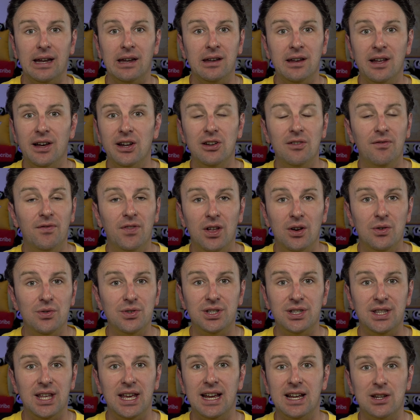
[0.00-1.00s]
None of
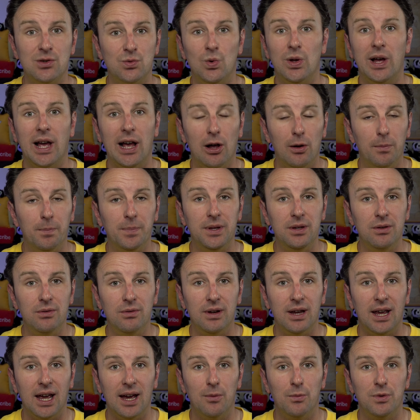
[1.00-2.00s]
those things will help you
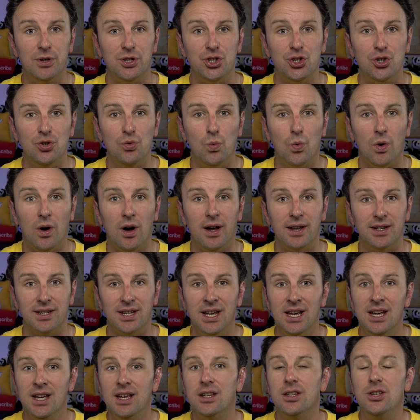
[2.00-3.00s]
get what you want.
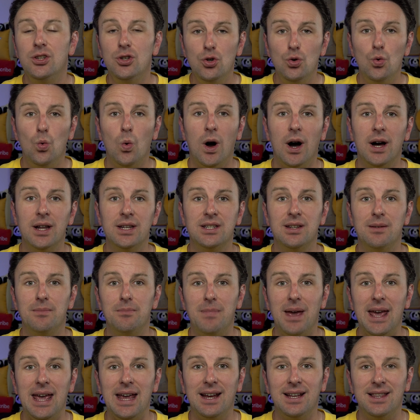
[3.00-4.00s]
You want to
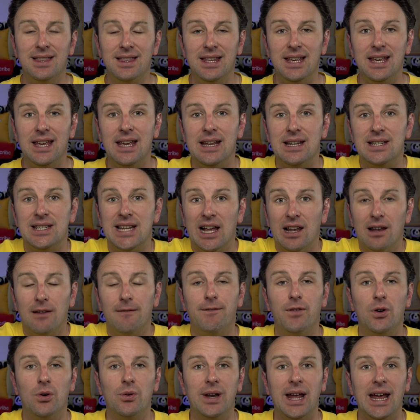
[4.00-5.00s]
make the
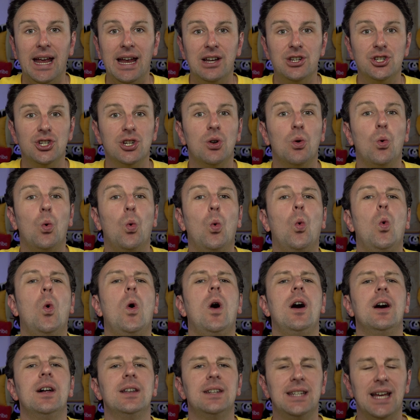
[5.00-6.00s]
telephone agent
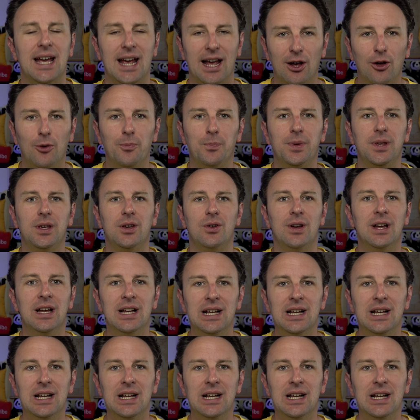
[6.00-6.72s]
want to help you.